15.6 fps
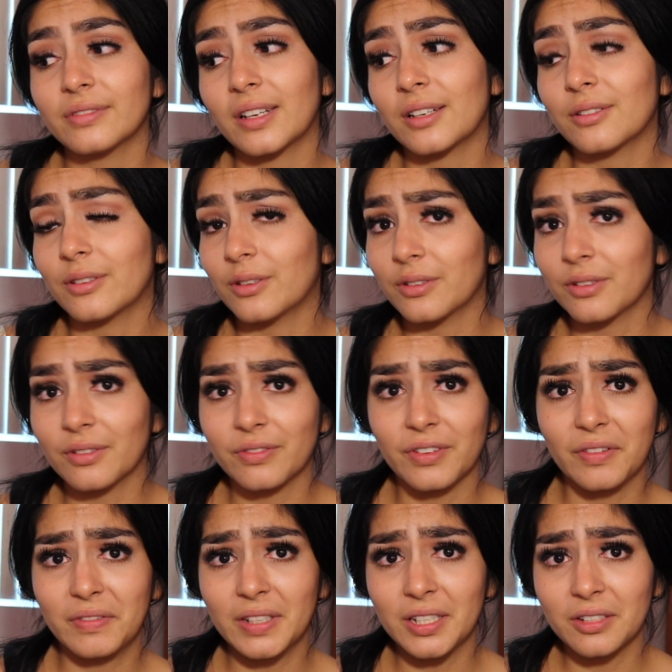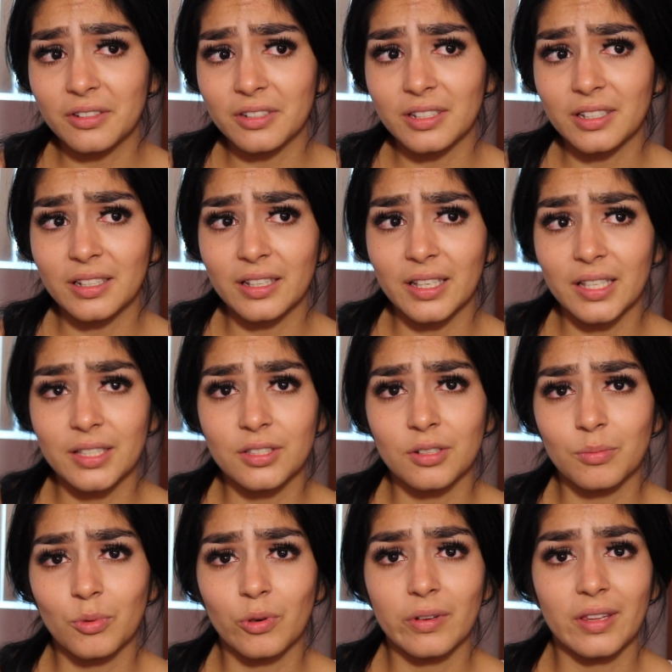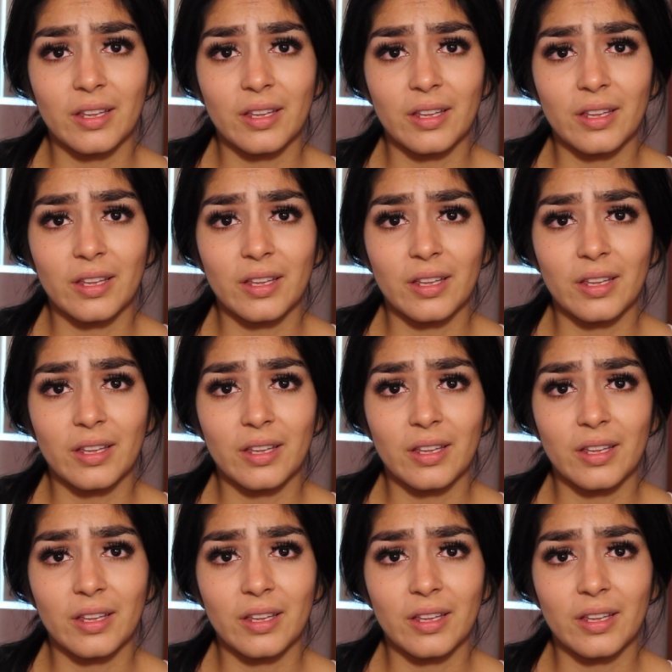I don't know, the 50 nursing kids or more